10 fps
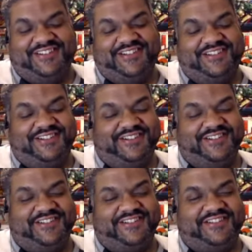
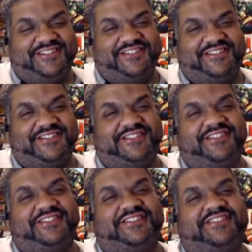
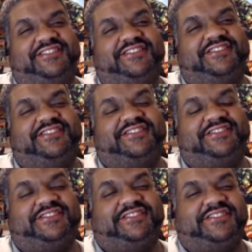
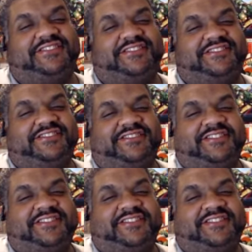[no speech]